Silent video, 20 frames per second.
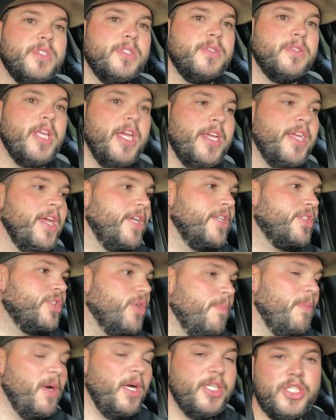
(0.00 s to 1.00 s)
Thank you guys so
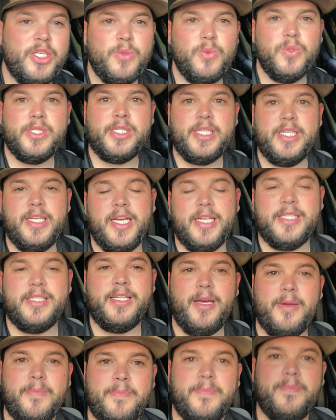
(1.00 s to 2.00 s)
much and we'll see you next time.